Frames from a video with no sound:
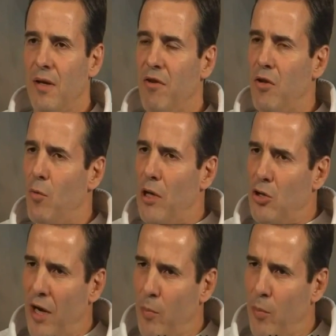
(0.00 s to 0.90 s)
Even though we
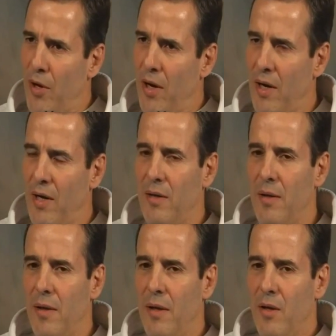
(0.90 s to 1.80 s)
trained pretty hard,
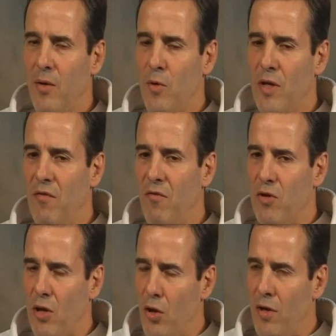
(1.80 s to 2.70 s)
we
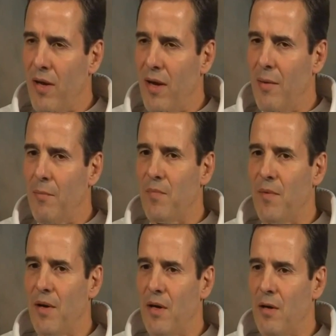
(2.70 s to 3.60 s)
devote a lot of time
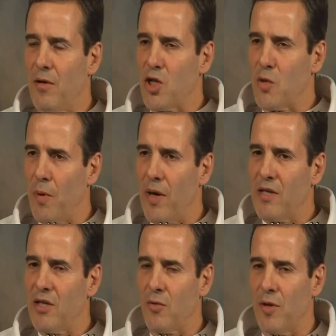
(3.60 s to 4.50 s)
on a
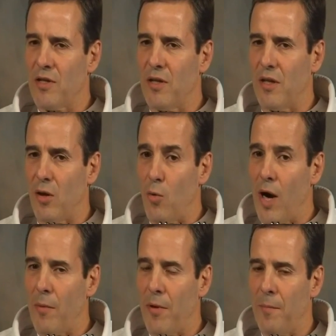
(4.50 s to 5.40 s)
sparring situation and
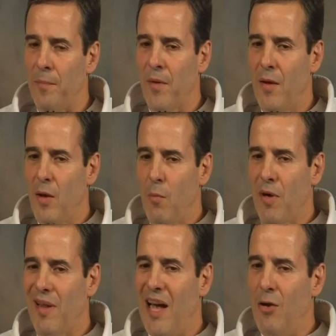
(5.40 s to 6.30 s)
grappling.
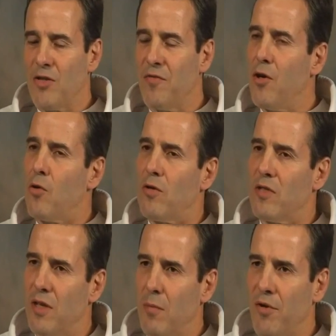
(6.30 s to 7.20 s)
But Helio was very
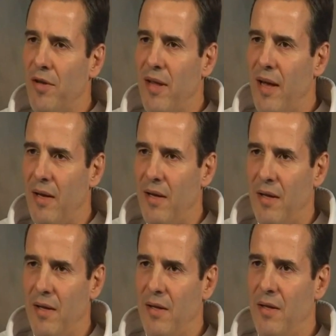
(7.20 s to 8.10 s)
concerned about the
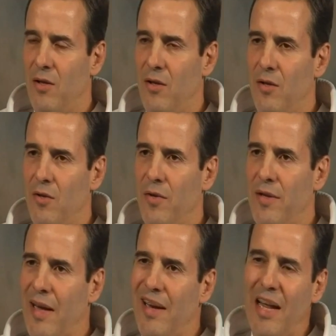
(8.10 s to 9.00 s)
technique.
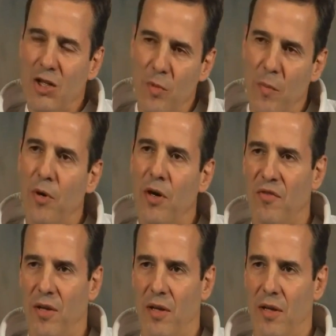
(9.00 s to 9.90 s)
The technique has to be
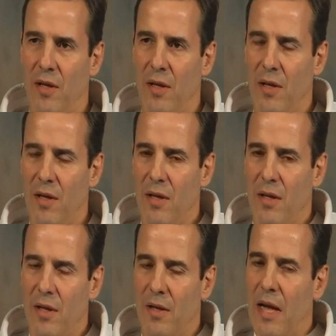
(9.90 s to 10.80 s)
perfect.
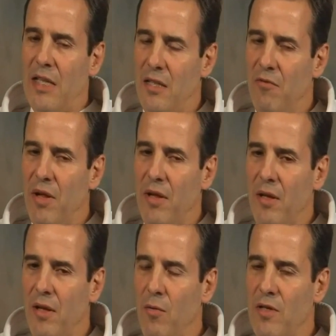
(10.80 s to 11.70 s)
And that's something that
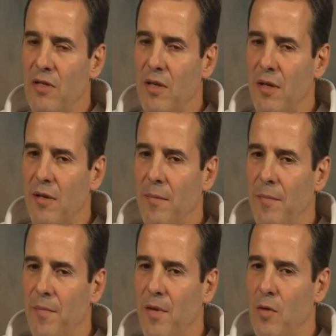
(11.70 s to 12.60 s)
he was
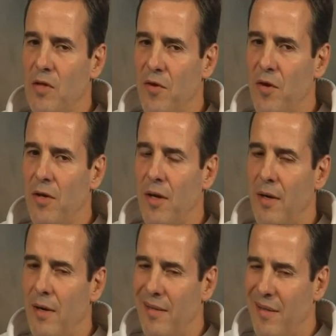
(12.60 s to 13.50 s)
very
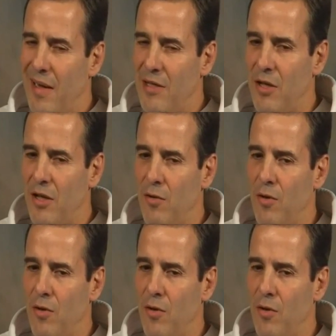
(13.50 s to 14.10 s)
attention.